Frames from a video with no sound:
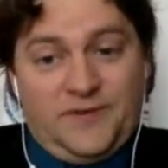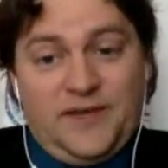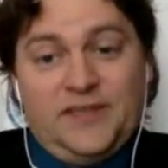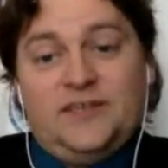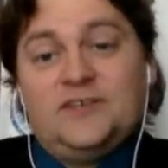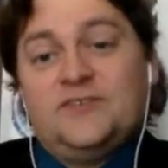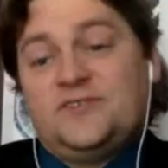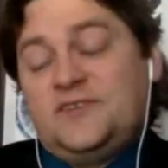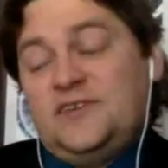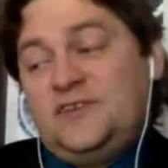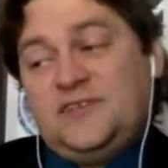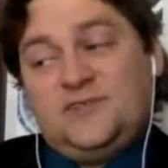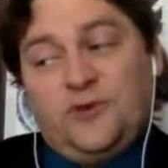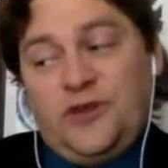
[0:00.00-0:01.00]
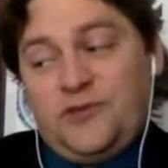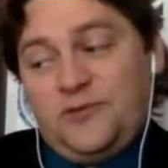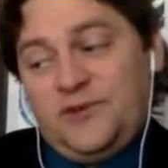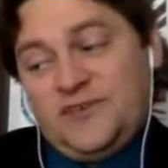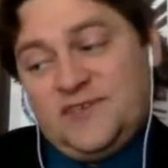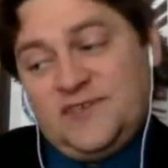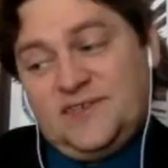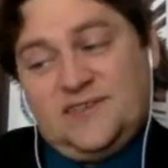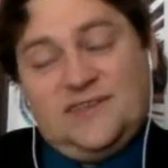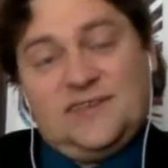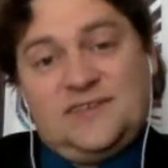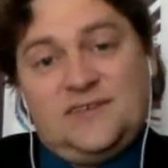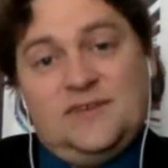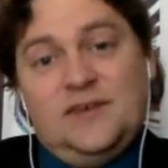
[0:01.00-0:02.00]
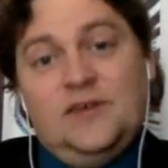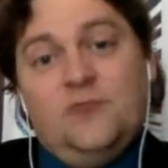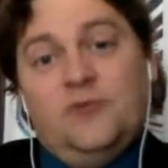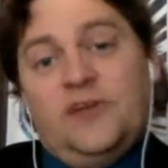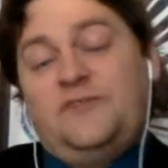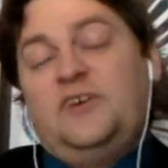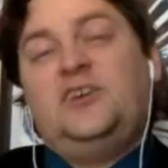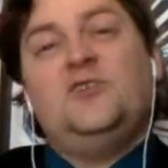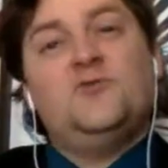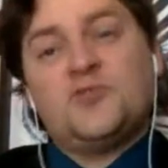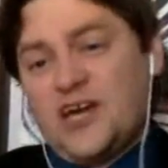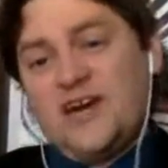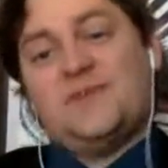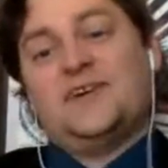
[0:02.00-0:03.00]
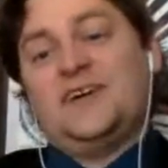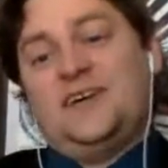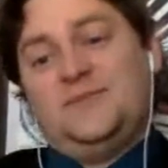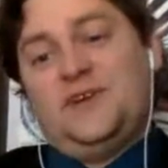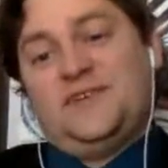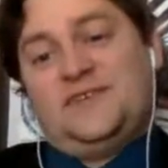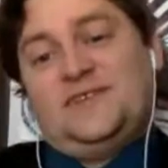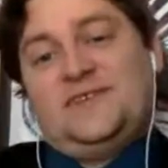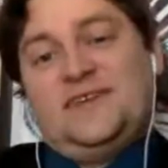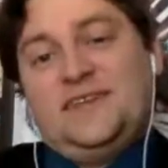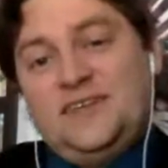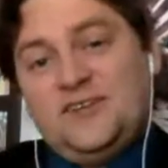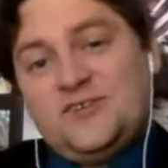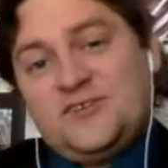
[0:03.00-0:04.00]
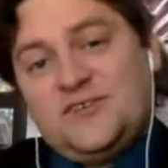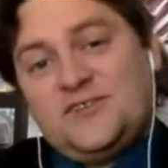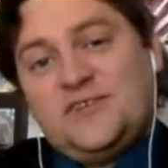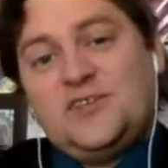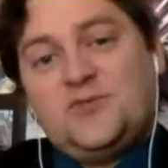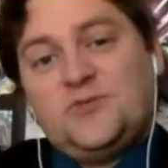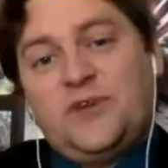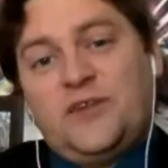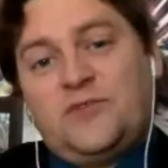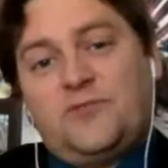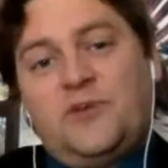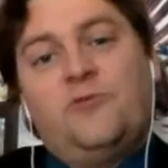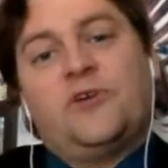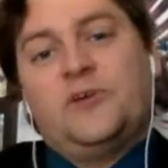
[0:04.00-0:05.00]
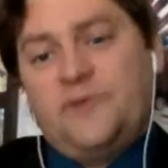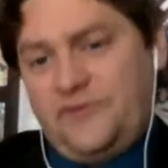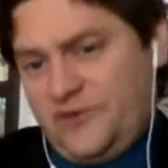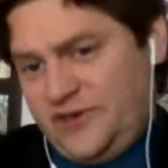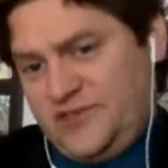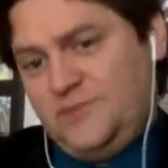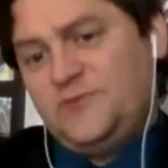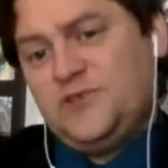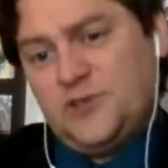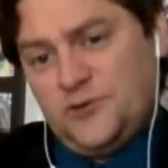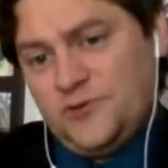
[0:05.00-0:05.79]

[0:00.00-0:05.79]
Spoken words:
On the years that D23 doesn't exist, we're going to have a huge Comic-Con presence. On the years there's D23, we're going to be very subdued.